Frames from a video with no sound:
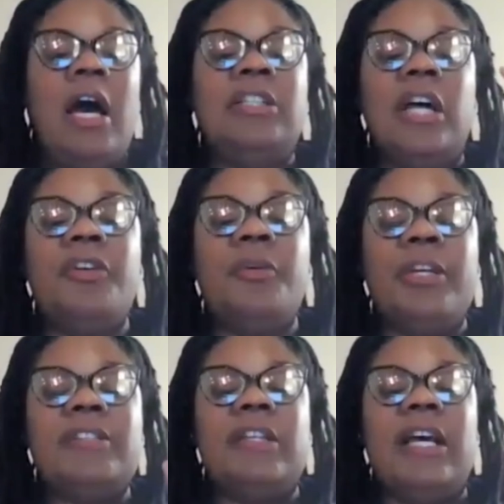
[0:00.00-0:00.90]
Another
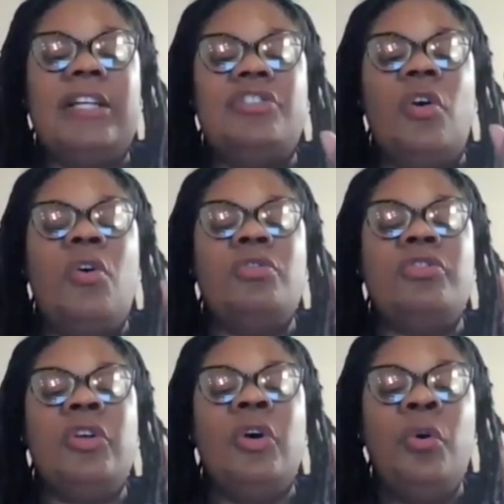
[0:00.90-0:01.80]
reason I
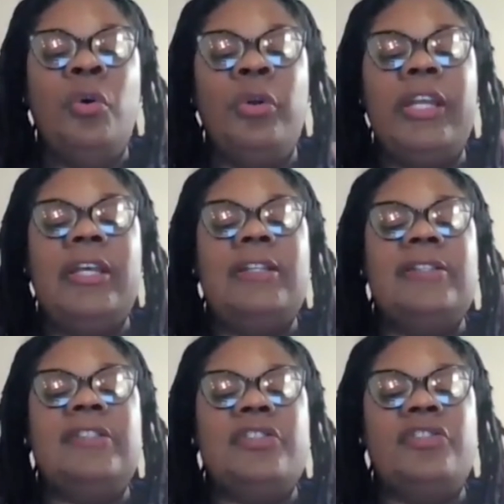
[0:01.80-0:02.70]
told
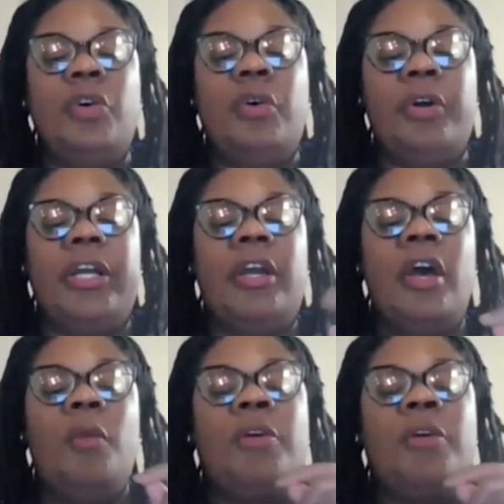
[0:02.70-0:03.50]
Julian's story